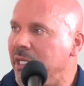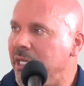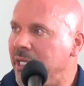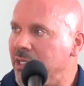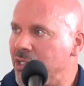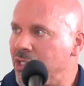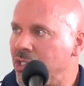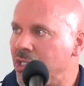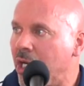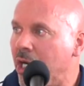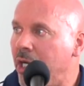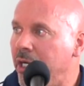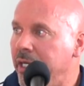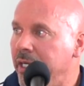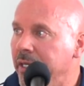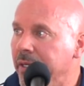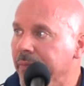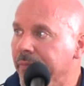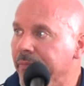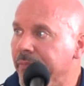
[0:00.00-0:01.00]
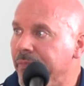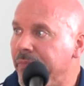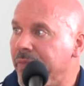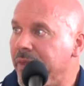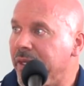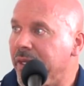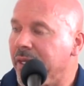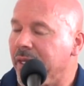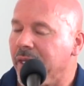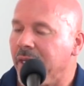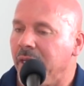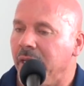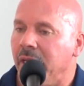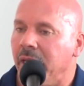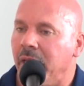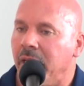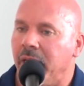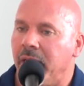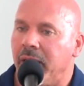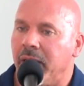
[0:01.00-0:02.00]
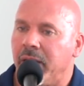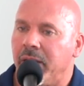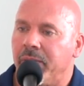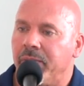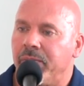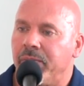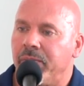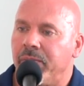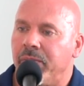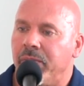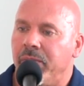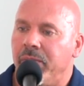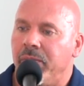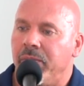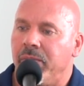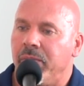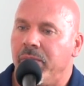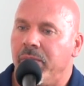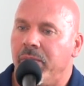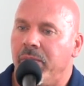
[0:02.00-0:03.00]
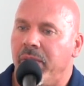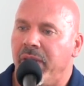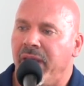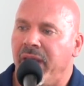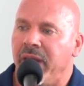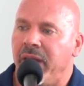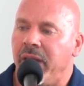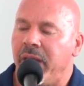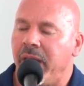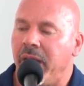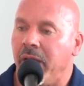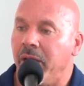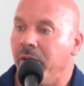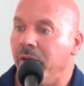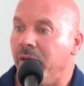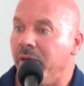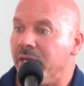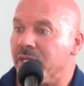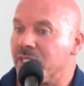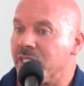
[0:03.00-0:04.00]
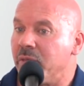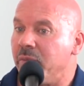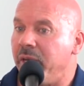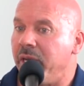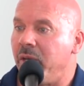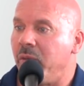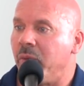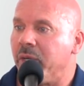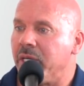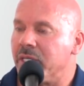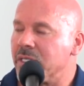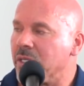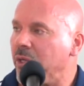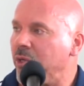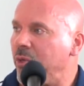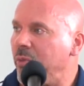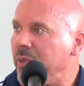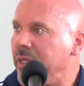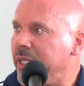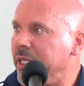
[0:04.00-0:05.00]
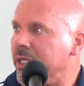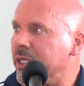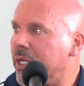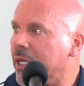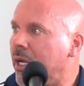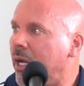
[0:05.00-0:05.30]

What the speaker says: get started, and they underestimate what it's ultimately going to